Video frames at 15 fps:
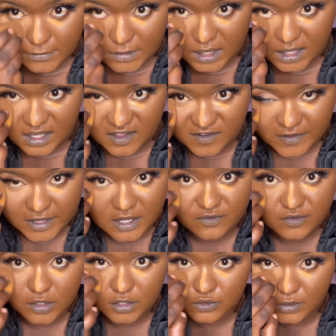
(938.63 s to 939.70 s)
Even if you're
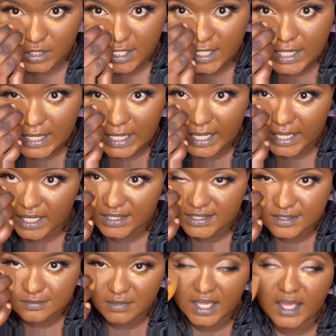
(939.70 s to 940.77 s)
doing clients'
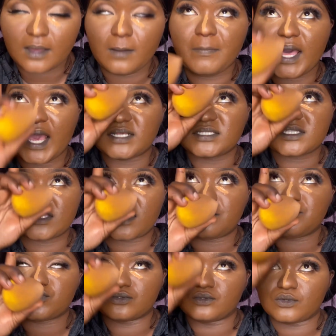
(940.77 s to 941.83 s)
makeup, ask them to
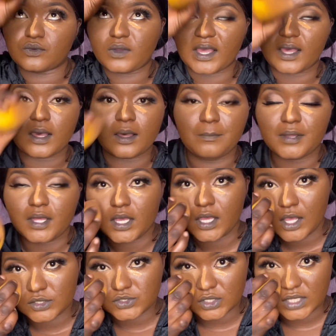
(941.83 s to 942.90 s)
look up
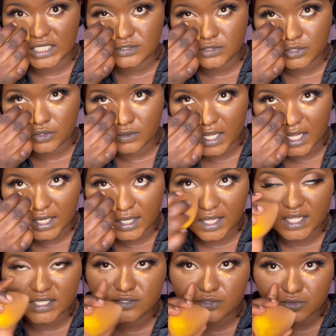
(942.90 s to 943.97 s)
so that you can get
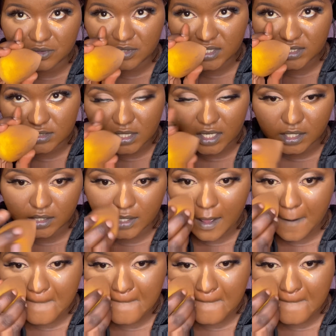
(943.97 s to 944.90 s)
to this area.